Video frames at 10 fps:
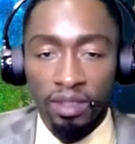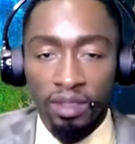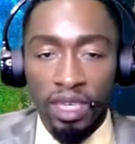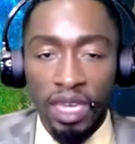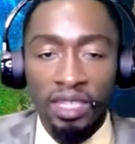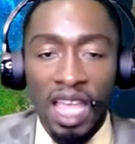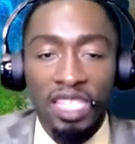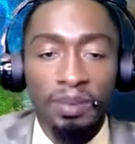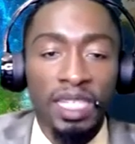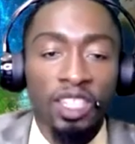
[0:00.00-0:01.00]
Okay,
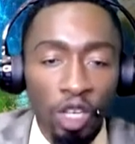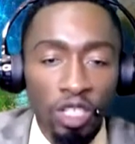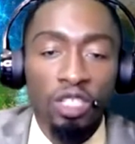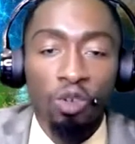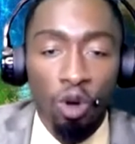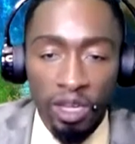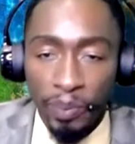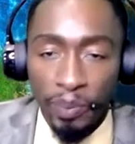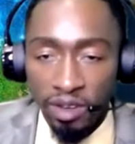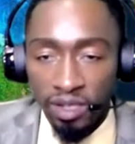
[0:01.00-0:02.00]
that's when the 13 quarter
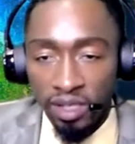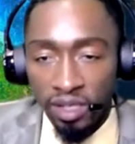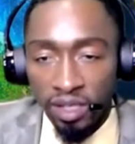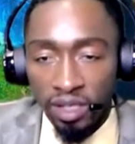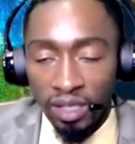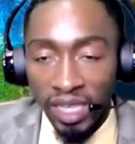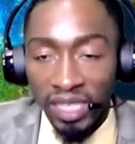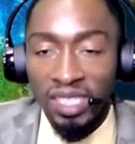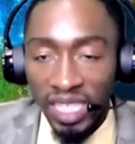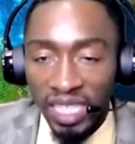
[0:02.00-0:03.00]
period. Okay,
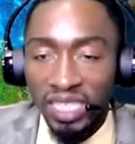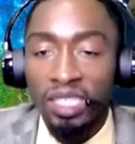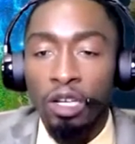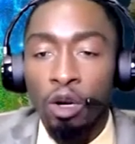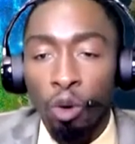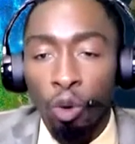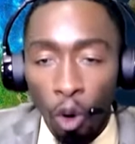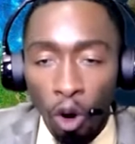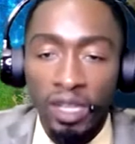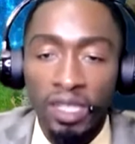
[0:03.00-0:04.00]
6
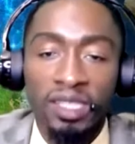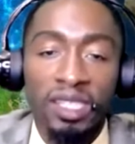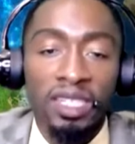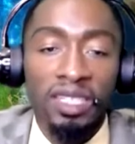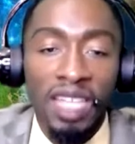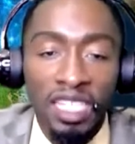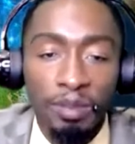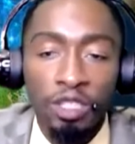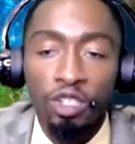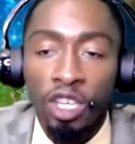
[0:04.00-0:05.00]
quarters, that's
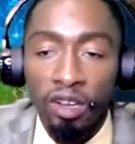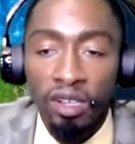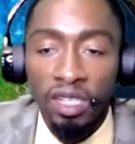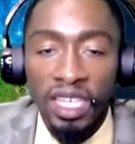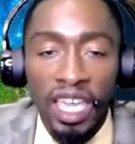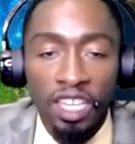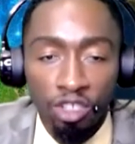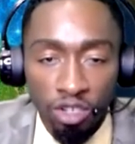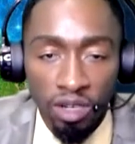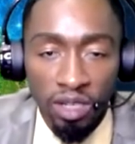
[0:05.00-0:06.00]
when you're currently
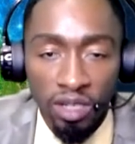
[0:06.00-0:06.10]
insured.